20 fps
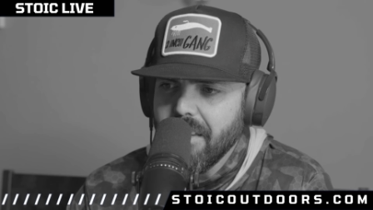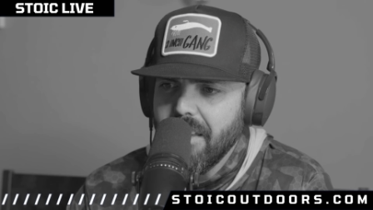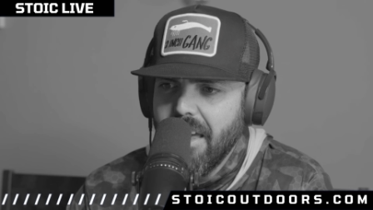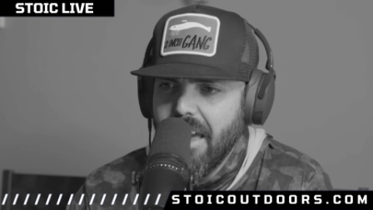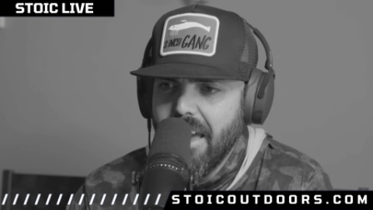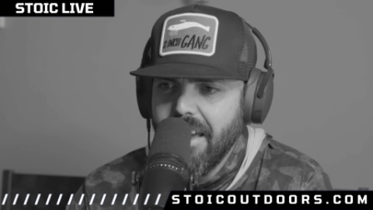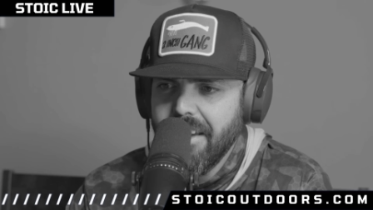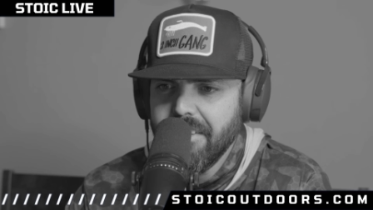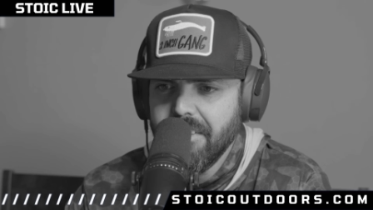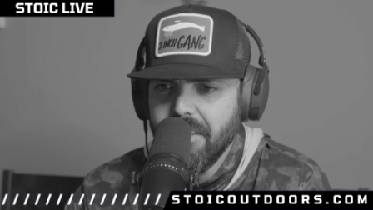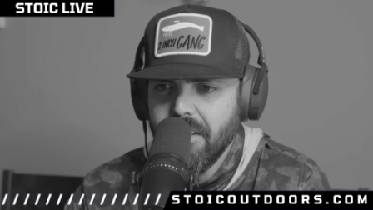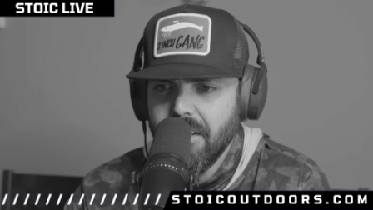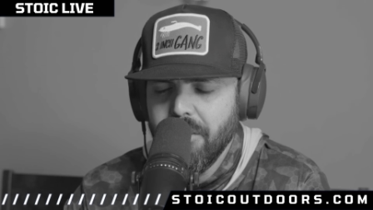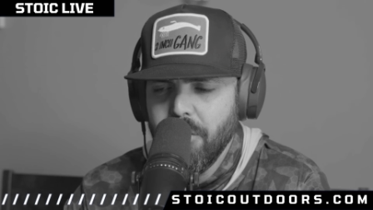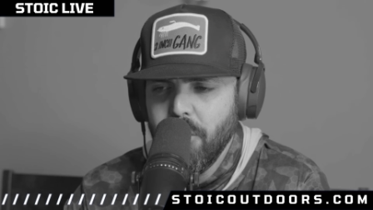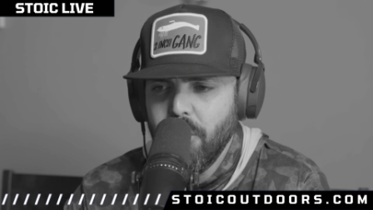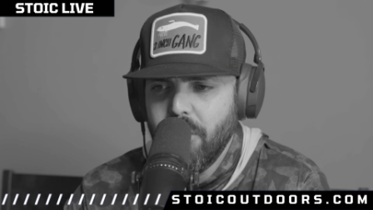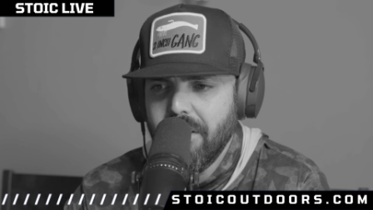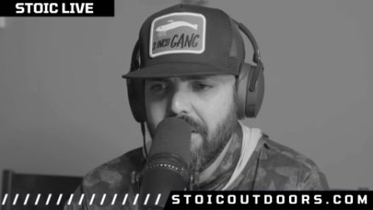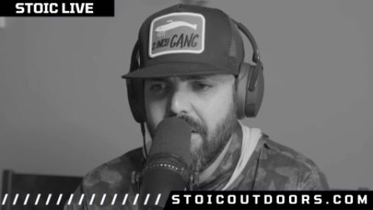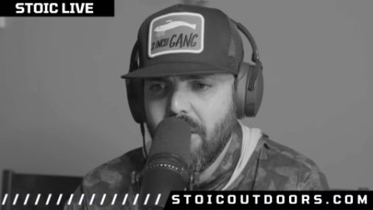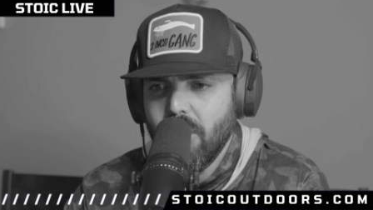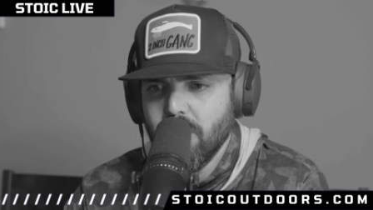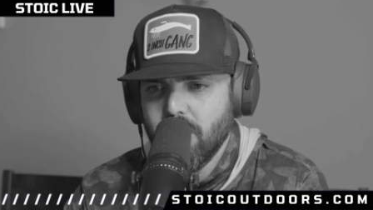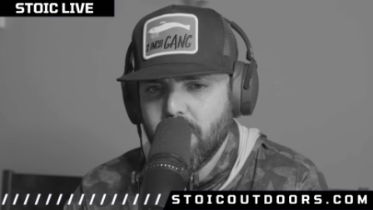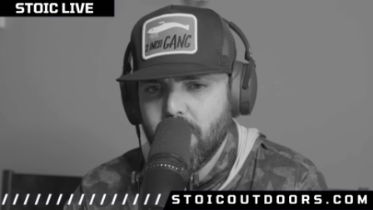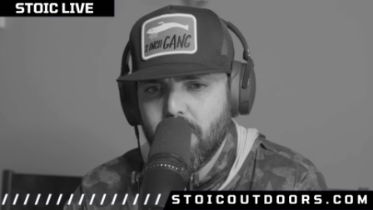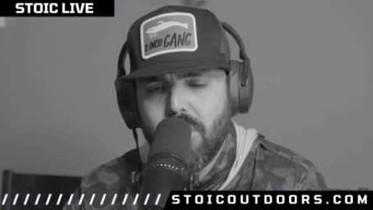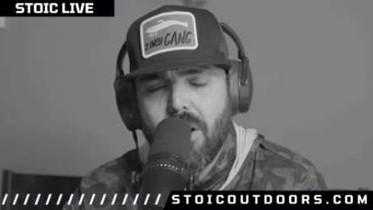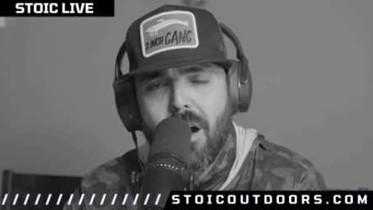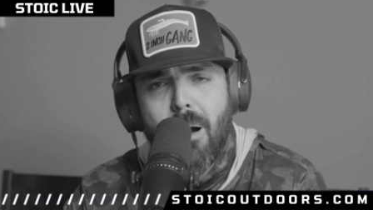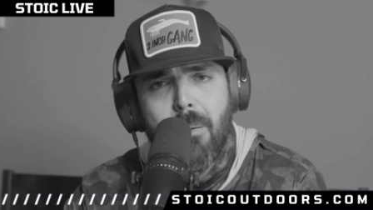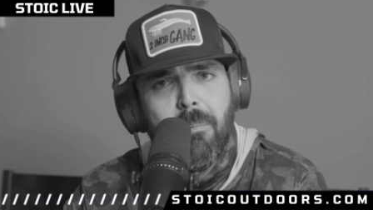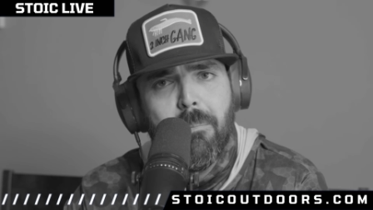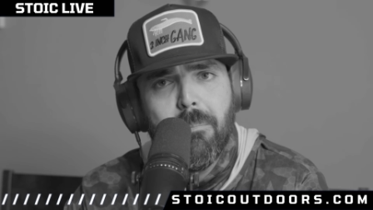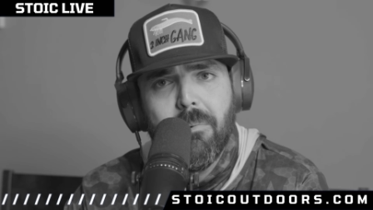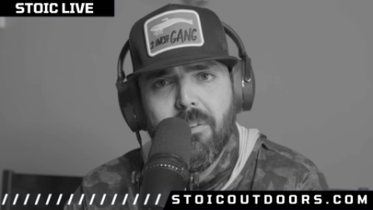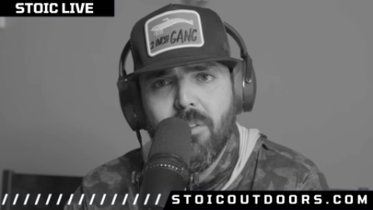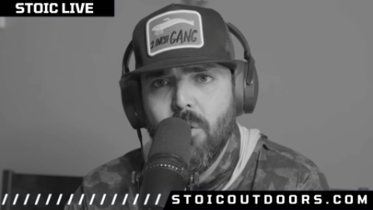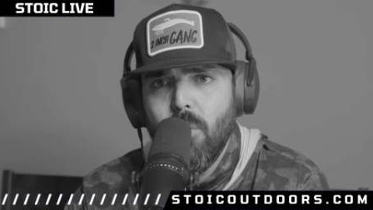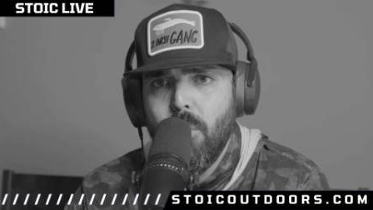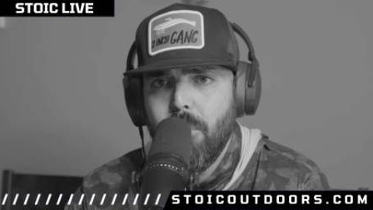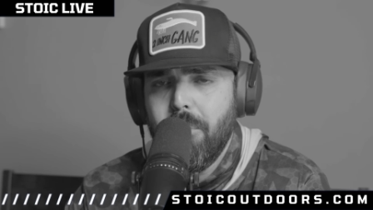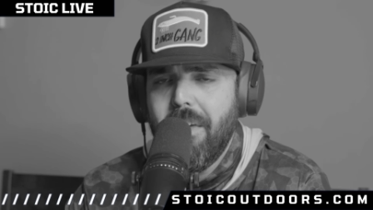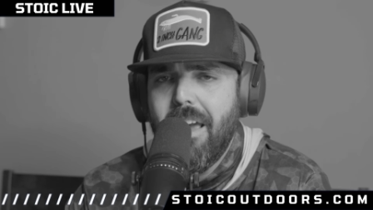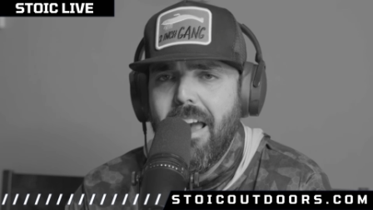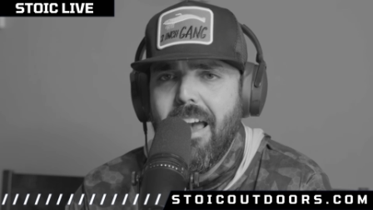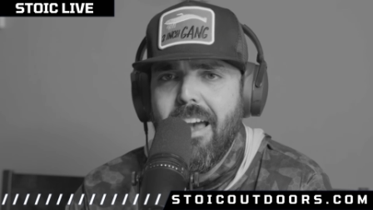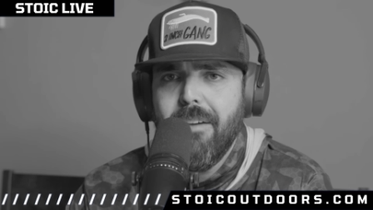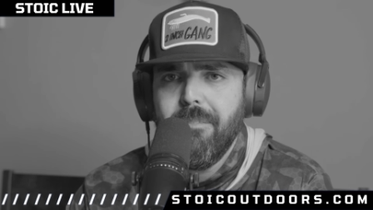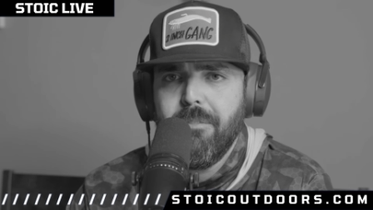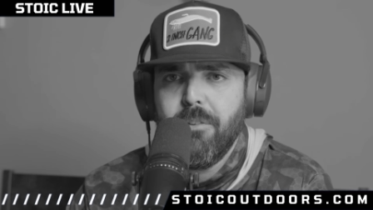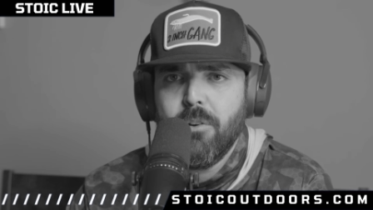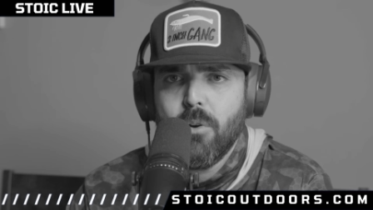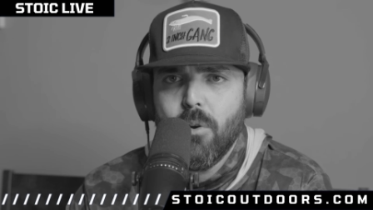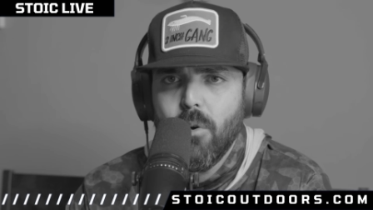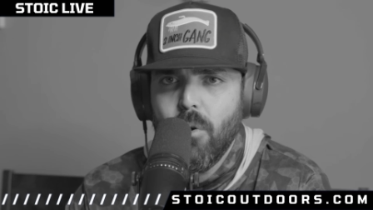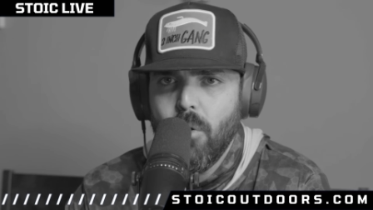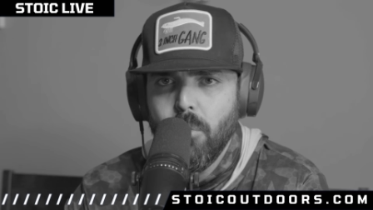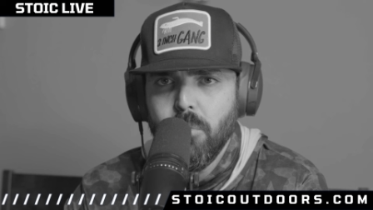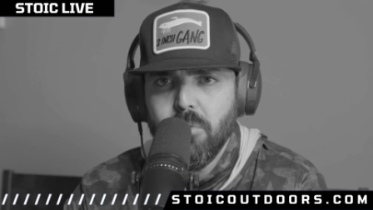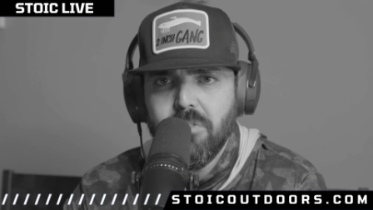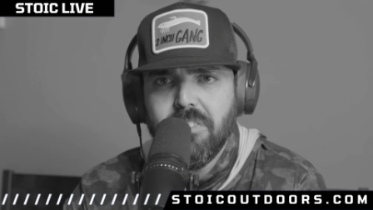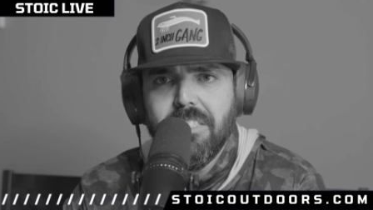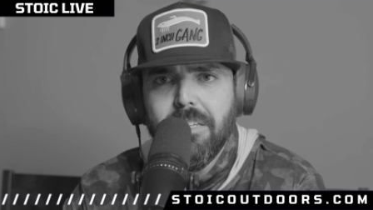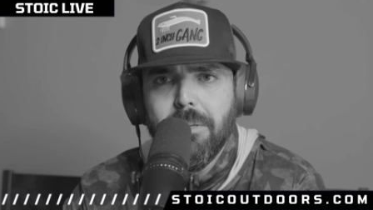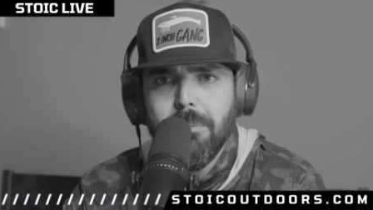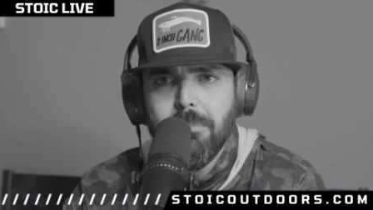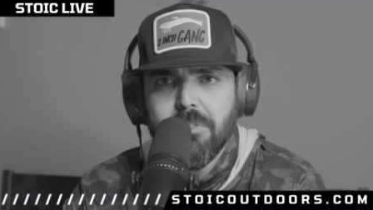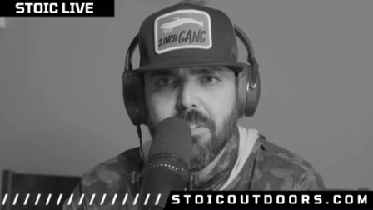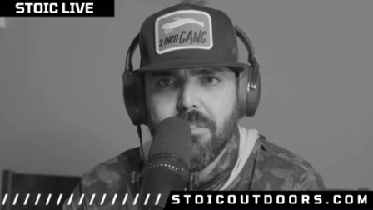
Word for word: And uh, you can also comment below if you have your own tips.